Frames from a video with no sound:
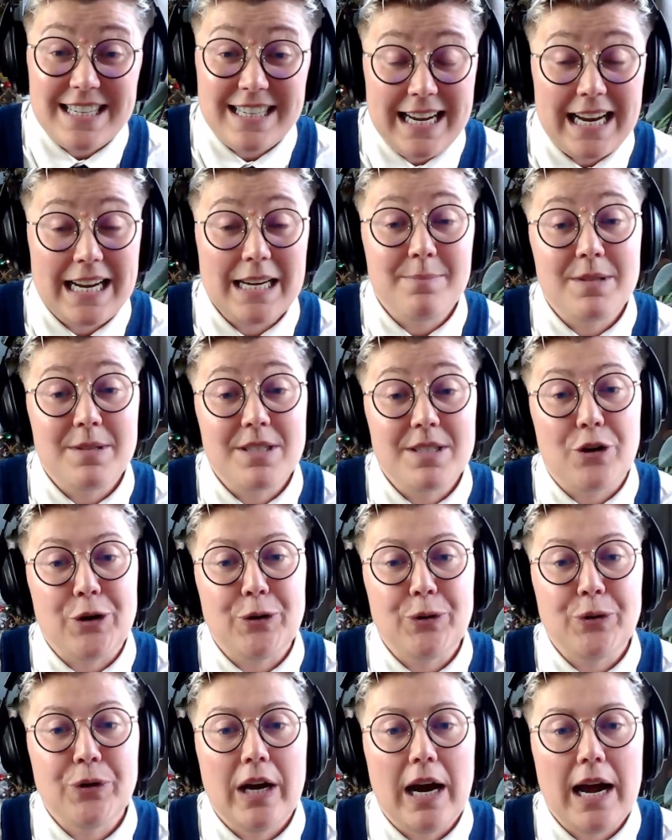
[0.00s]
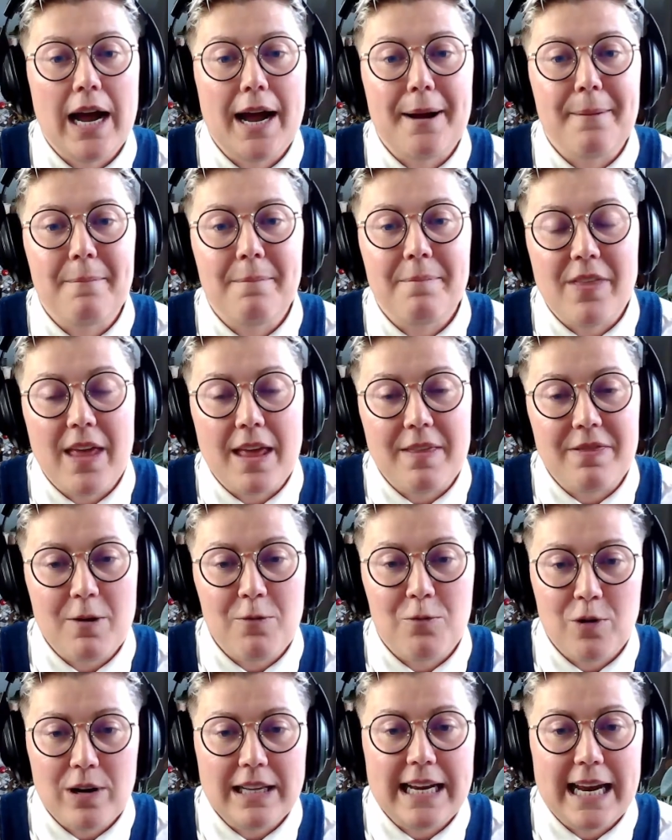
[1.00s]
games, though, that
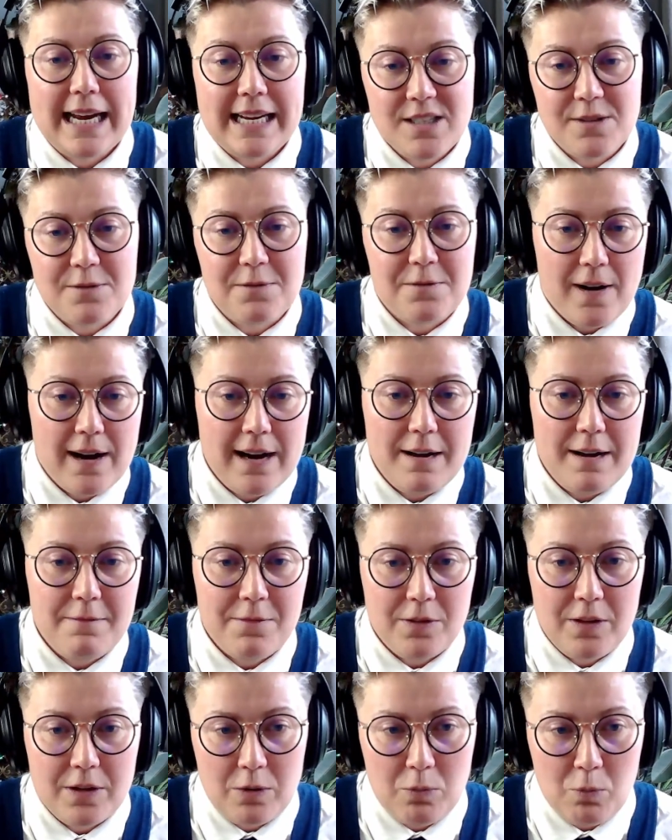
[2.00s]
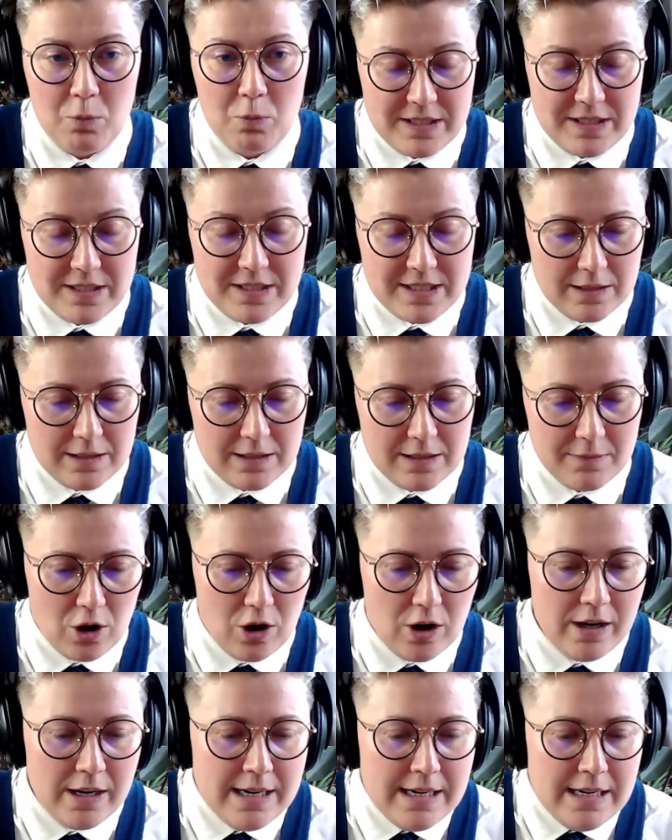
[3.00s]
they've really had to fight for the wins that they've
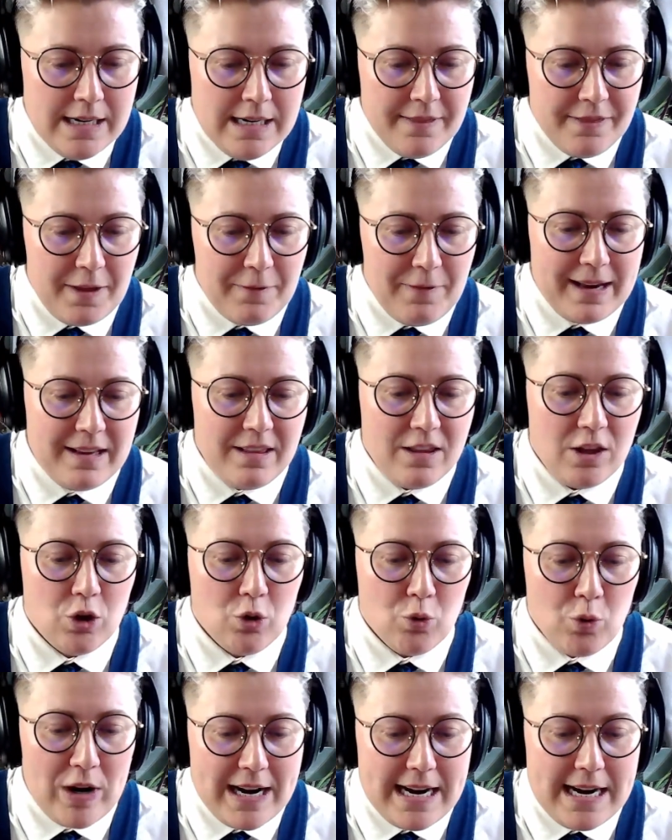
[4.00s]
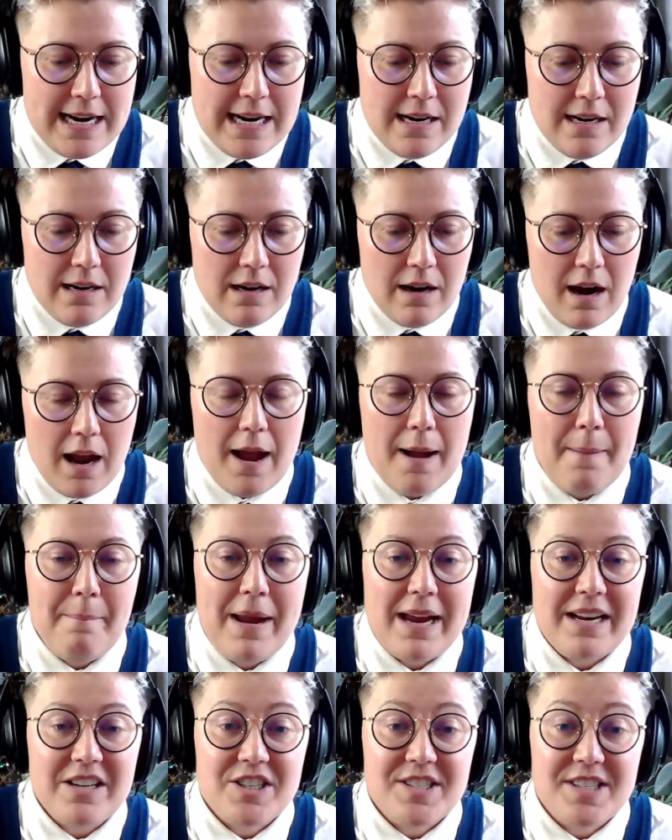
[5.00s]
got. They've had 3
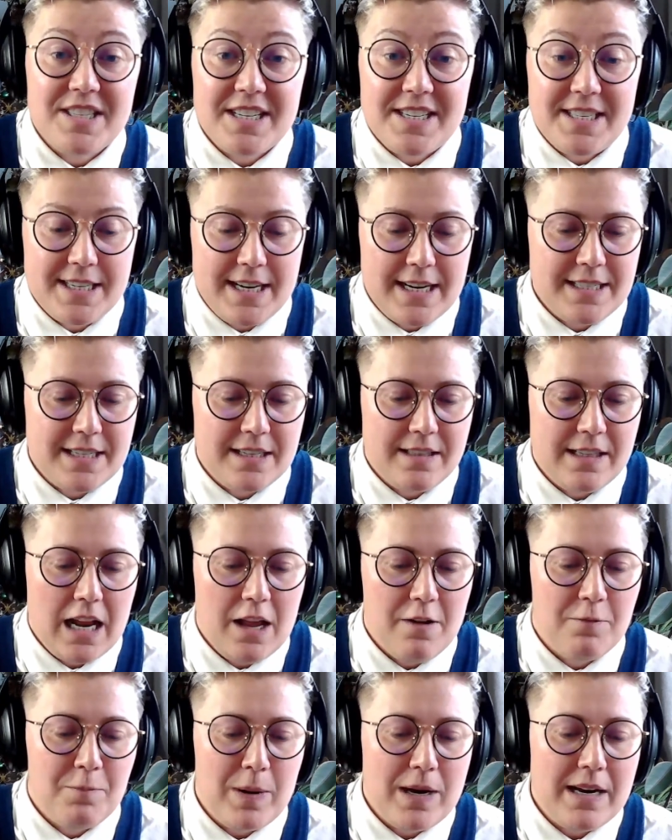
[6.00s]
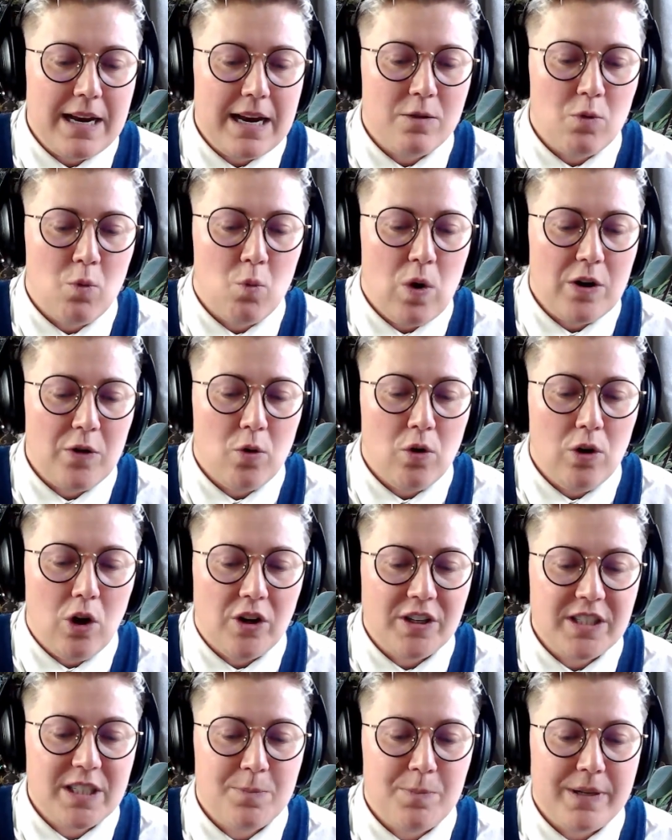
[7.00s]
matches this season that have been either won or
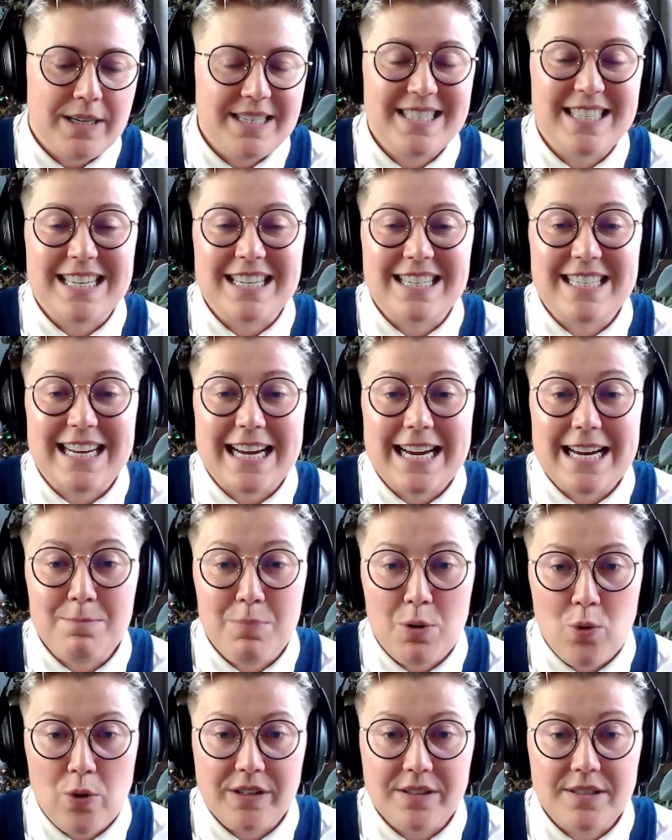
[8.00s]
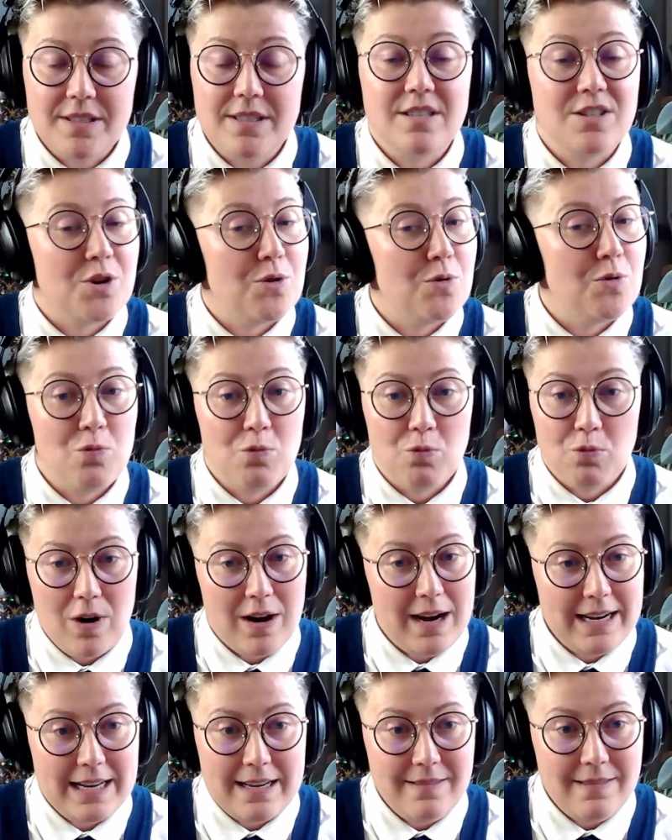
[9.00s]
lost by 6 to 8 points. So
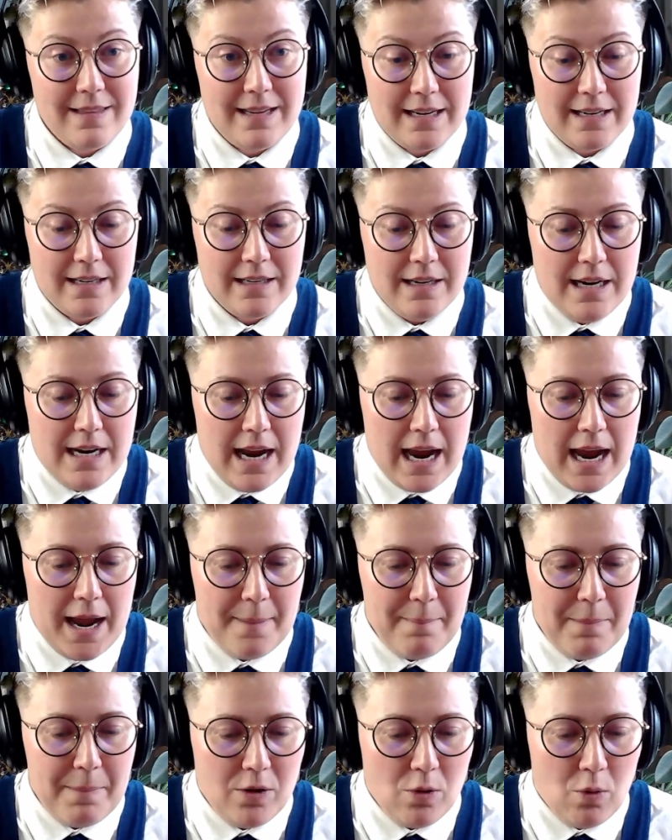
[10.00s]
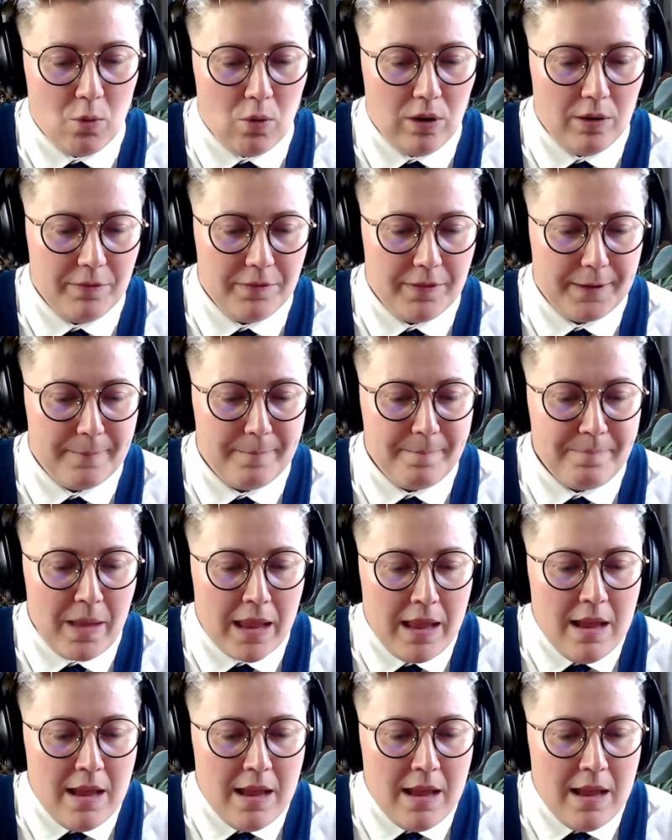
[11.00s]
right in there in all of them.